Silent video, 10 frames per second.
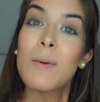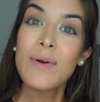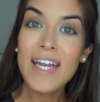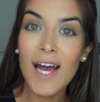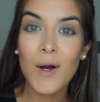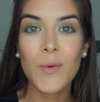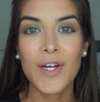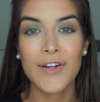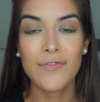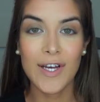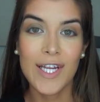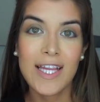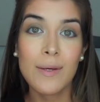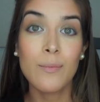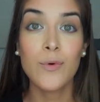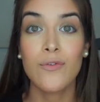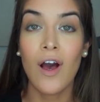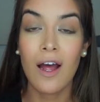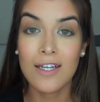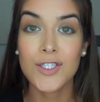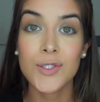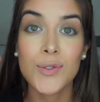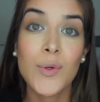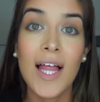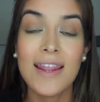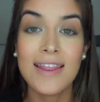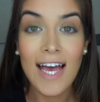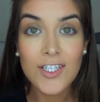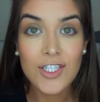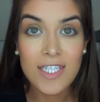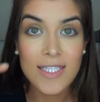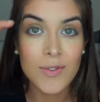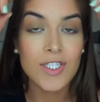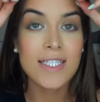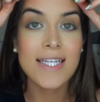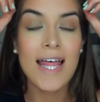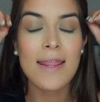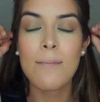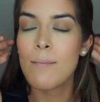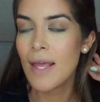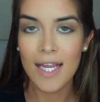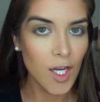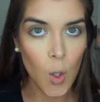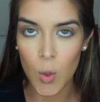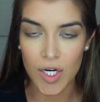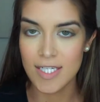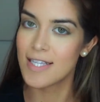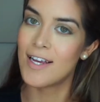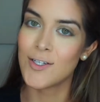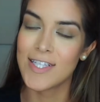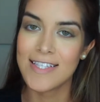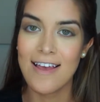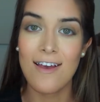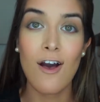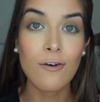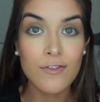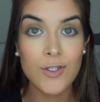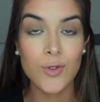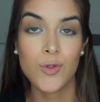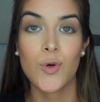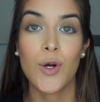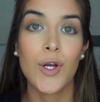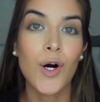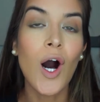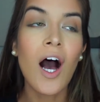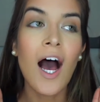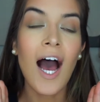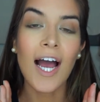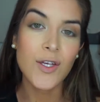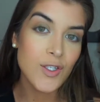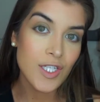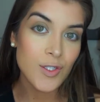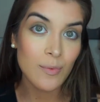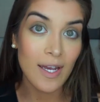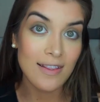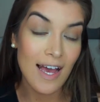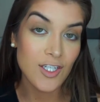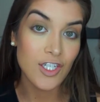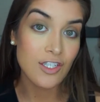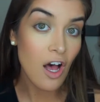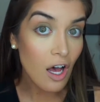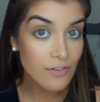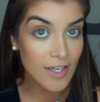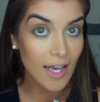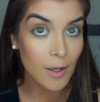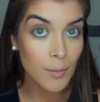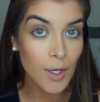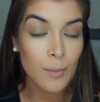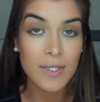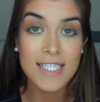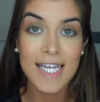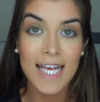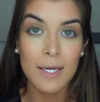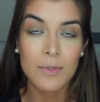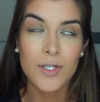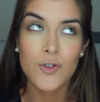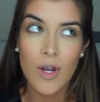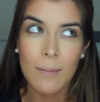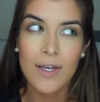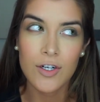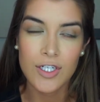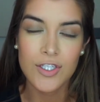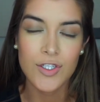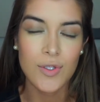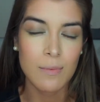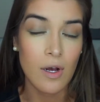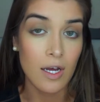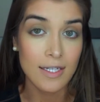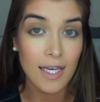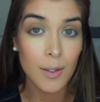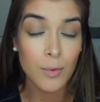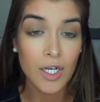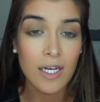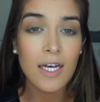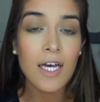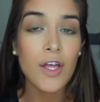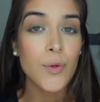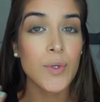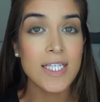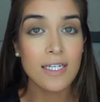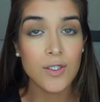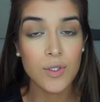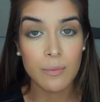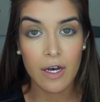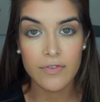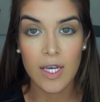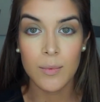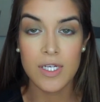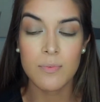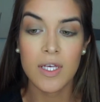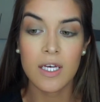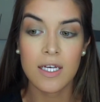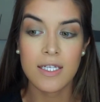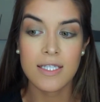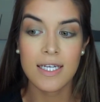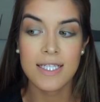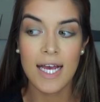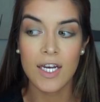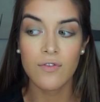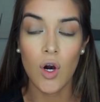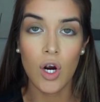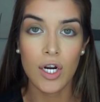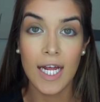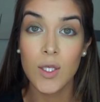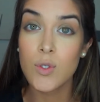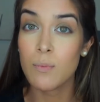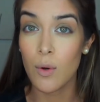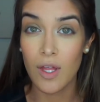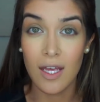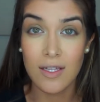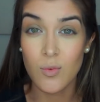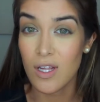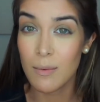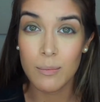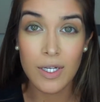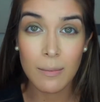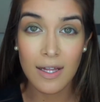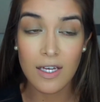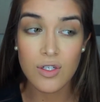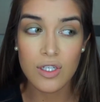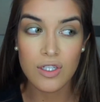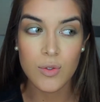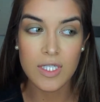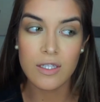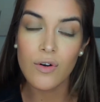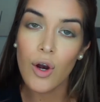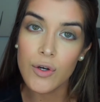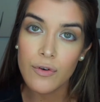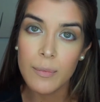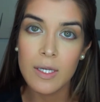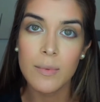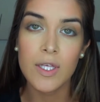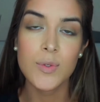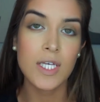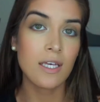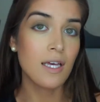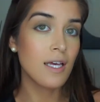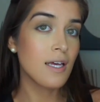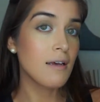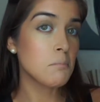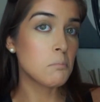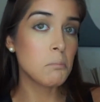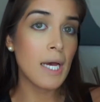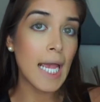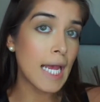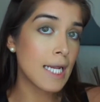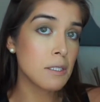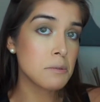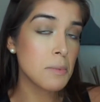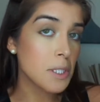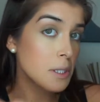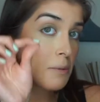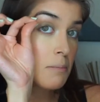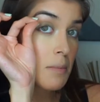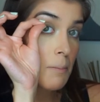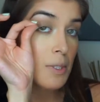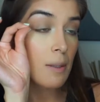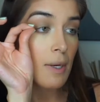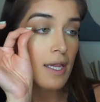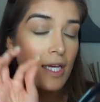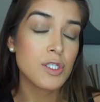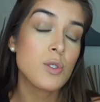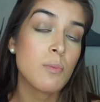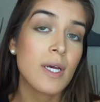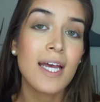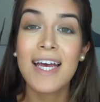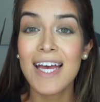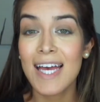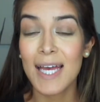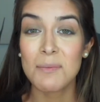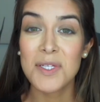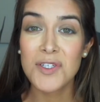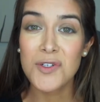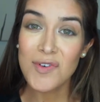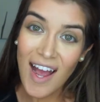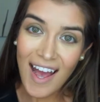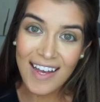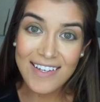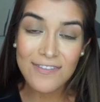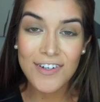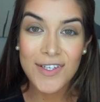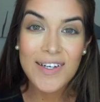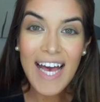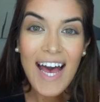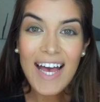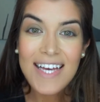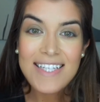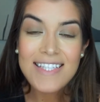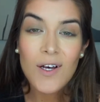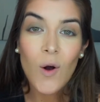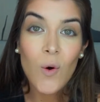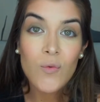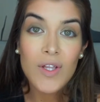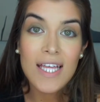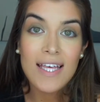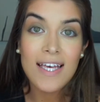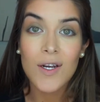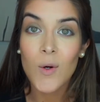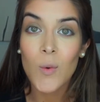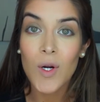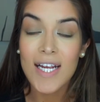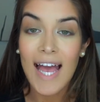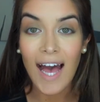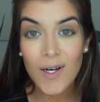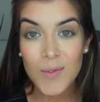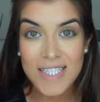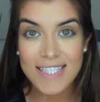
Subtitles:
But now we're going to finally move on to lashes, which is the main course, I should say, of this tutorial. I usually do my lashes off camera, but today I'm going to try my hardest to do them on camera. The reason I do them off camera is because it's kind of hard. I use both hands while I'm putting my lashes on, so it's a little hard for me to be using a handheld mirror and putting my lashes, but I'm going to try for you guys, so hopefully it'll work out.